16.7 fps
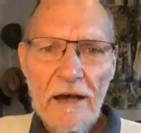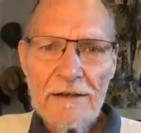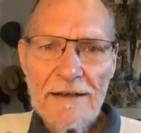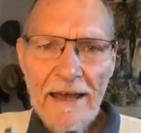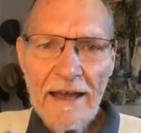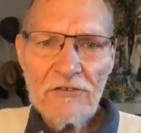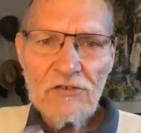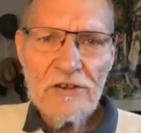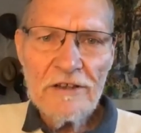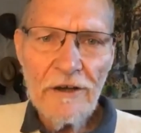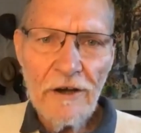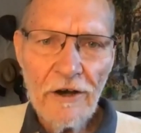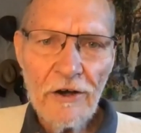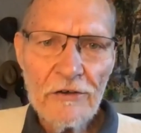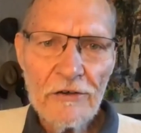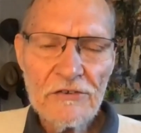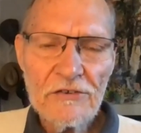actually
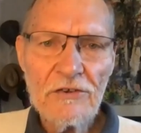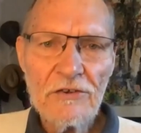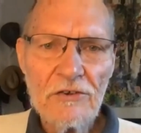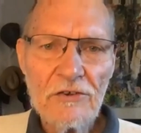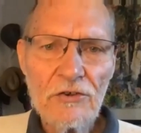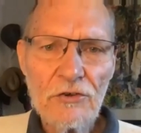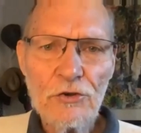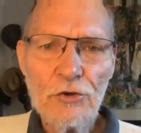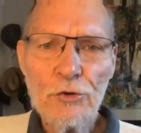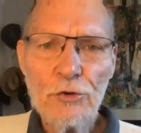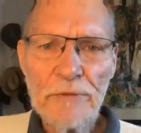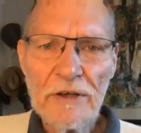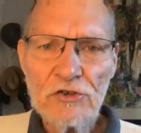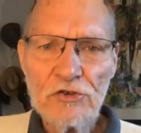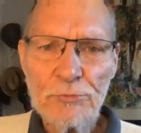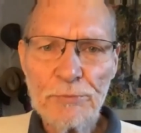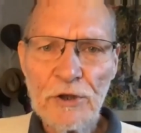ask you,
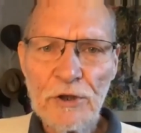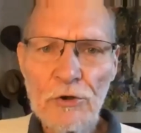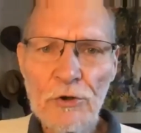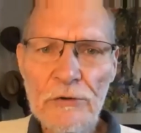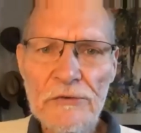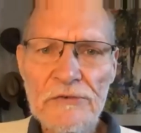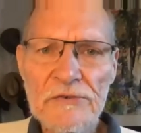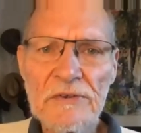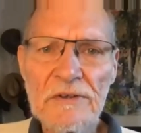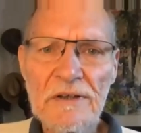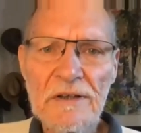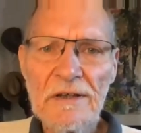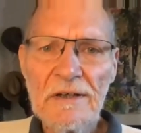Mesh, because